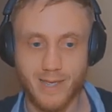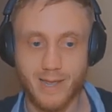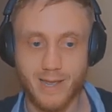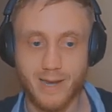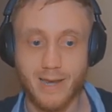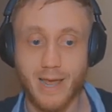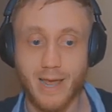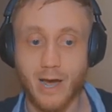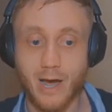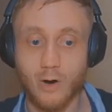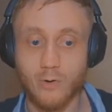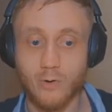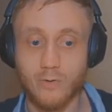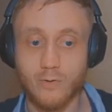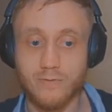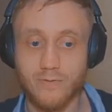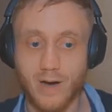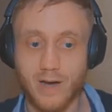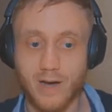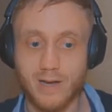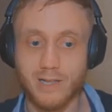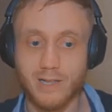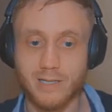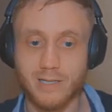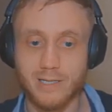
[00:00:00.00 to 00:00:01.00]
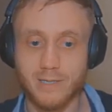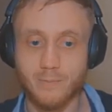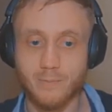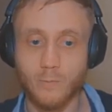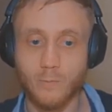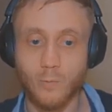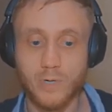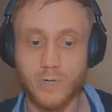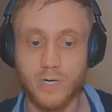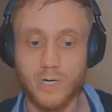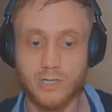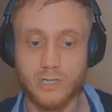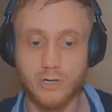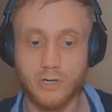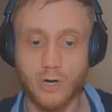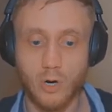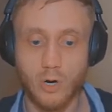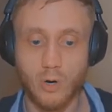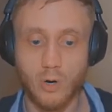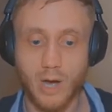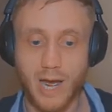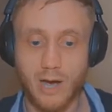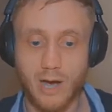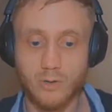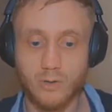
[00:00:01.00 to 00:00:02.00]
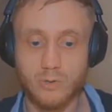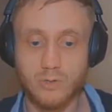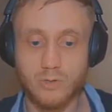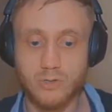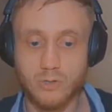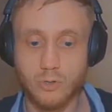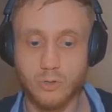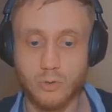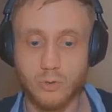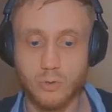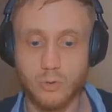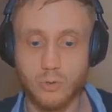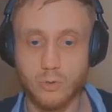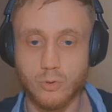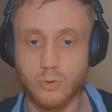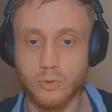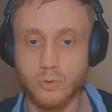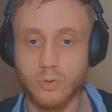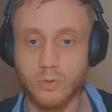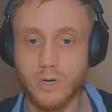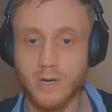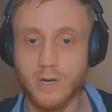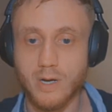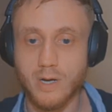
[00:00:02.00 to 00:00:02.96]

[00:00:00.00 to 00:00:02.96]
Now, finally, we need to know how to